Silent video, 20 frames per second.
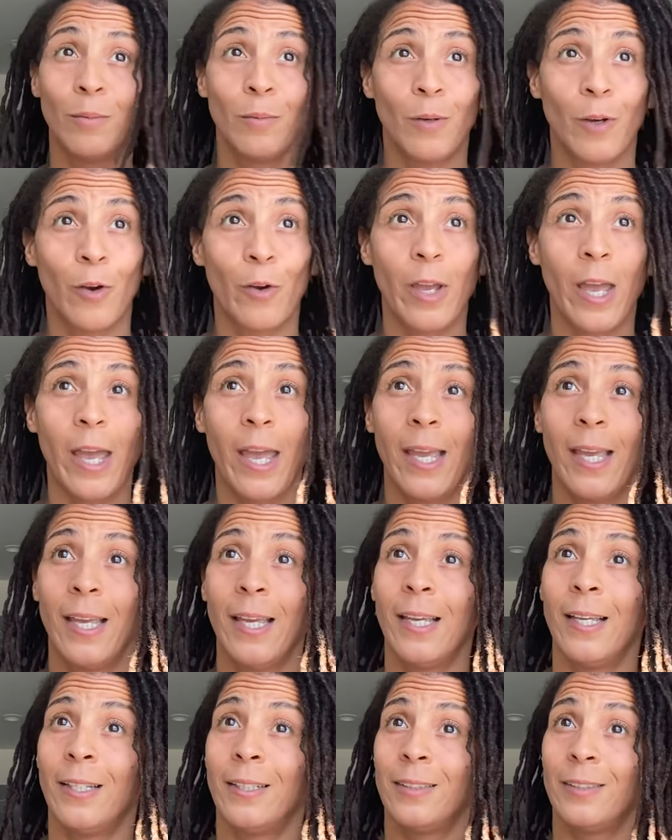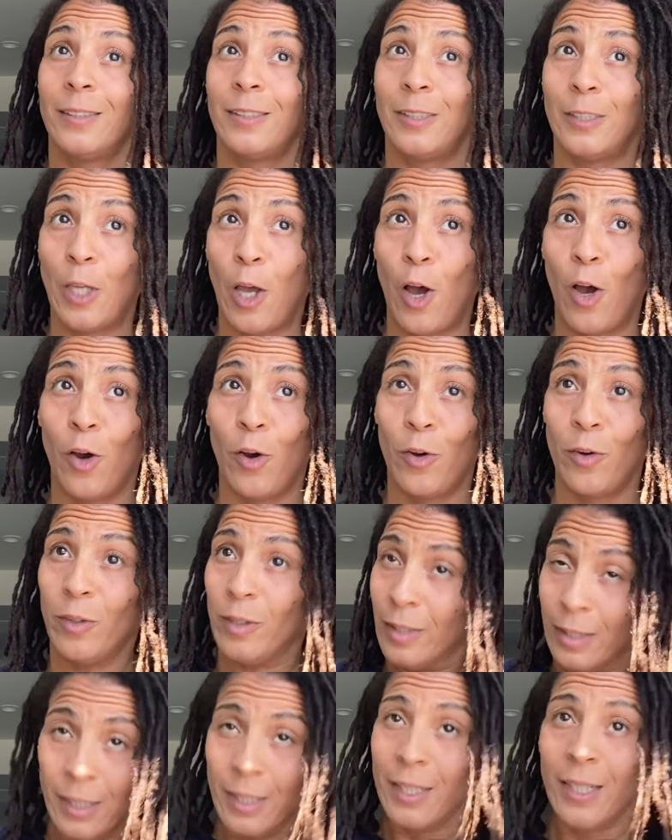Okay.
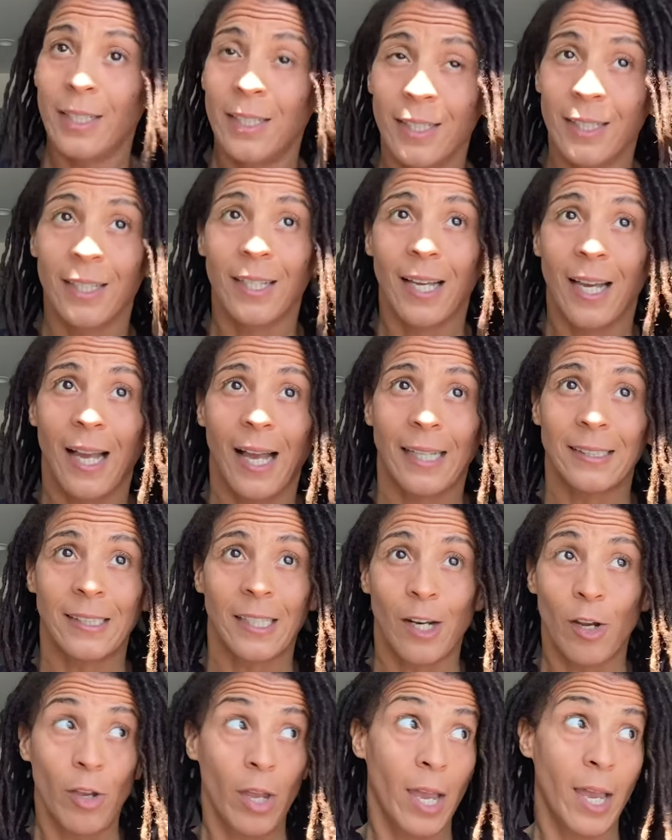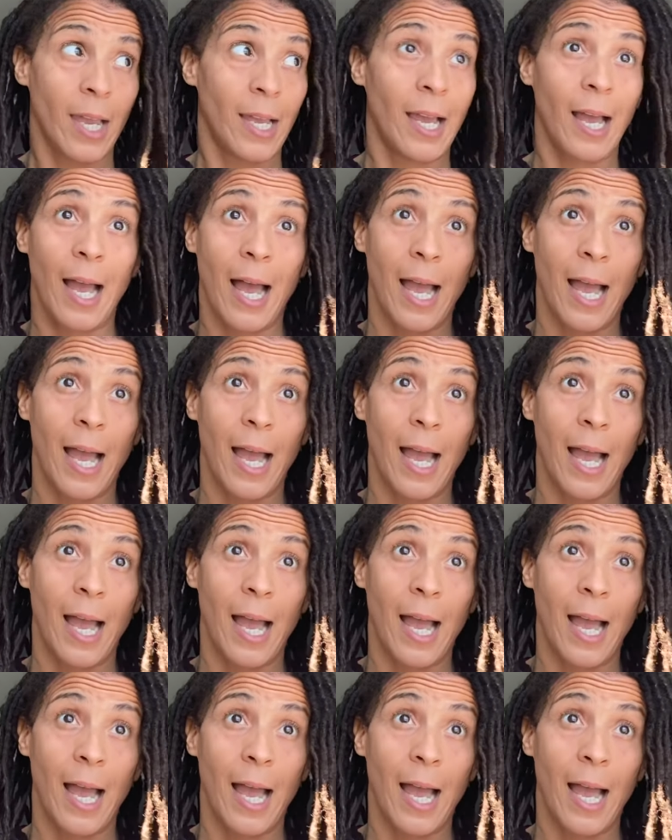So I said, okay,